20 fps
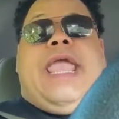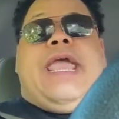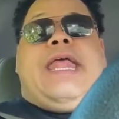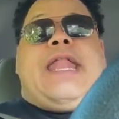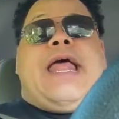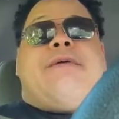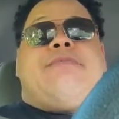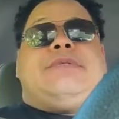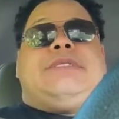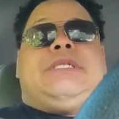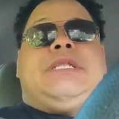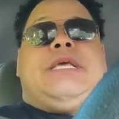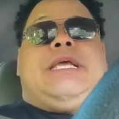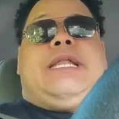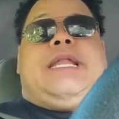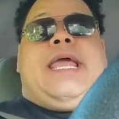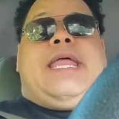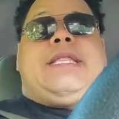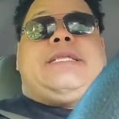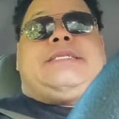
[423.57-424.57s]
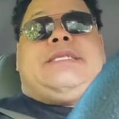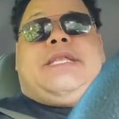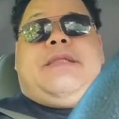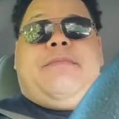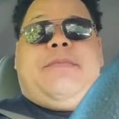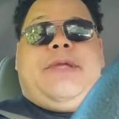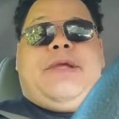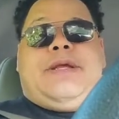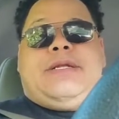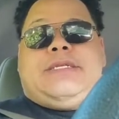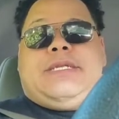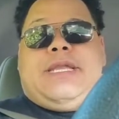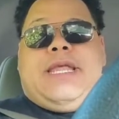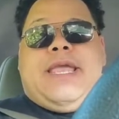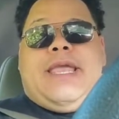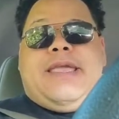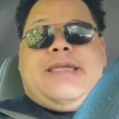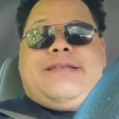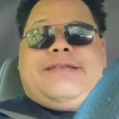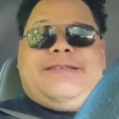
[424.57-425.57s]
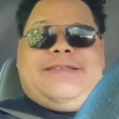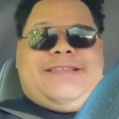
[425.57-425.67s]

I was looking at us in the mirror today.